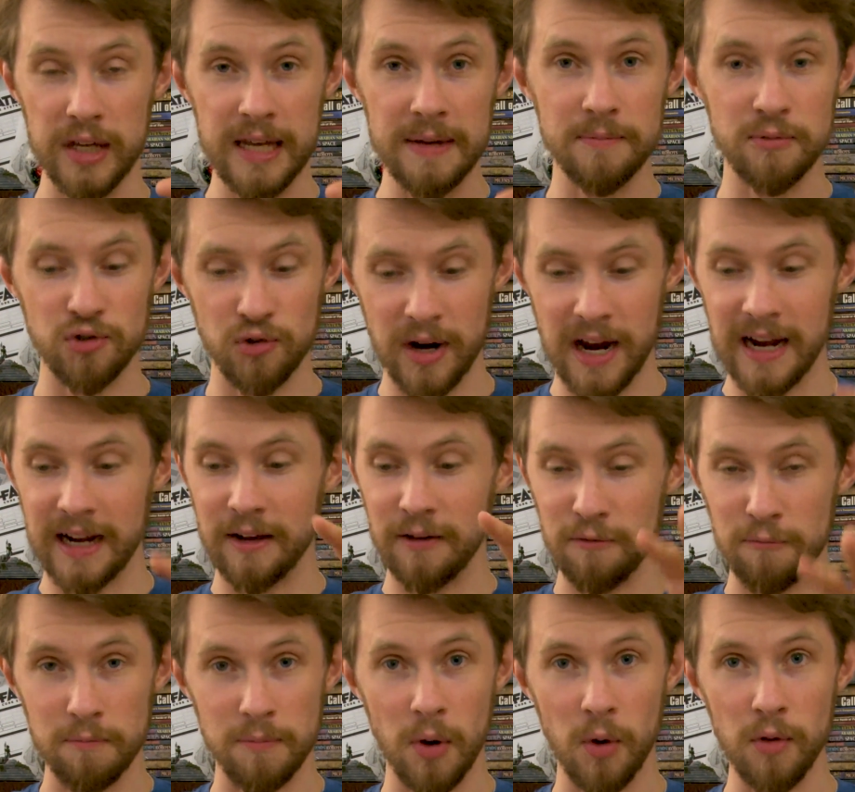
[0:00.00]
keep track
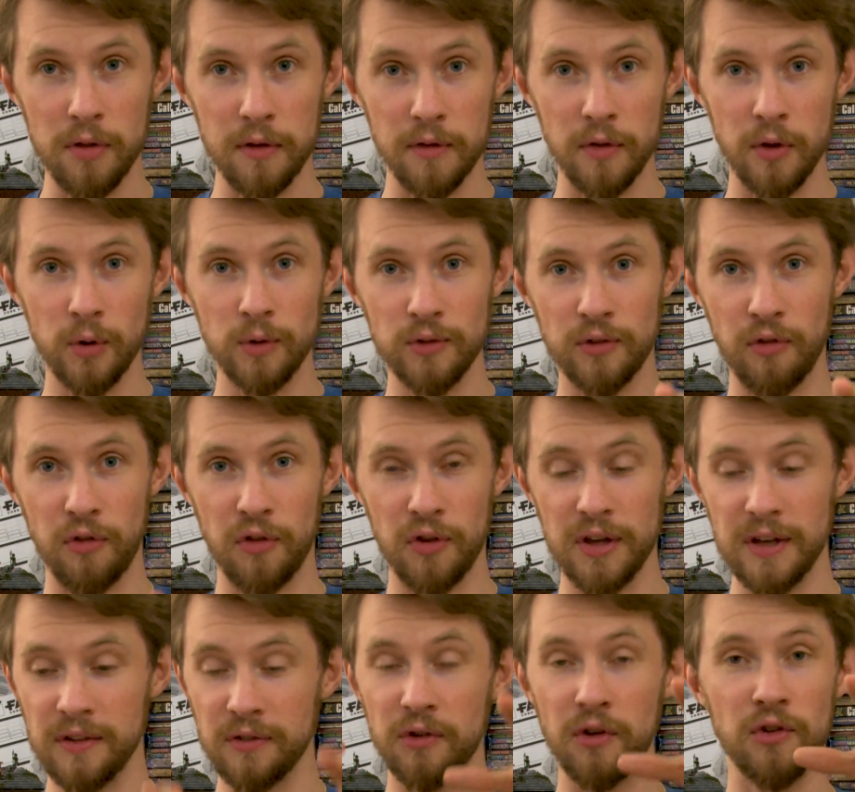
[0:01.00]
of both of those
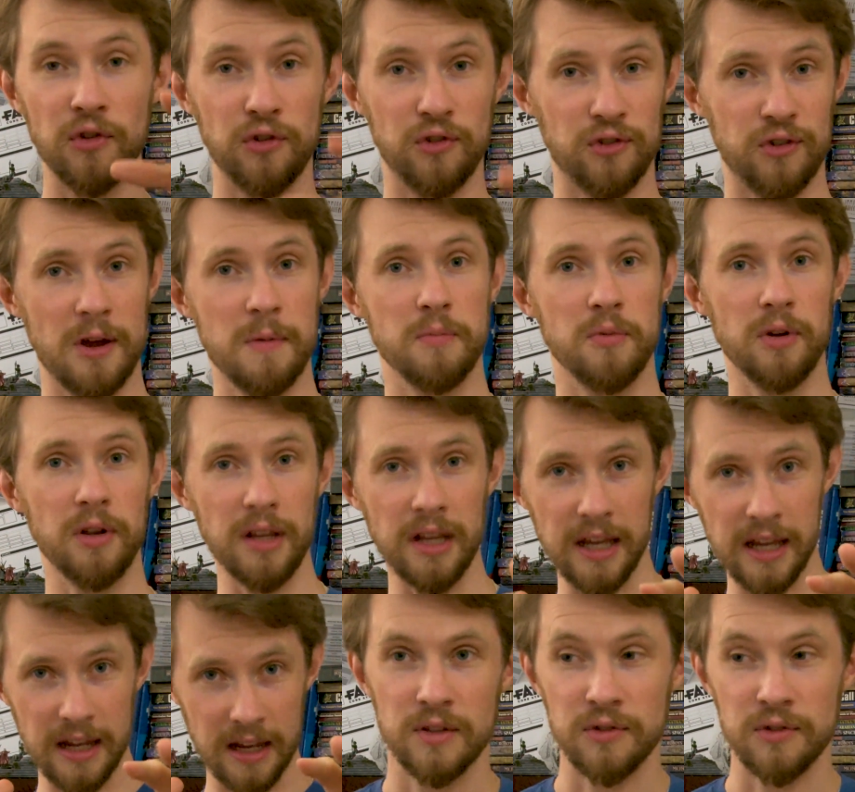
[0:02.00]
things separately,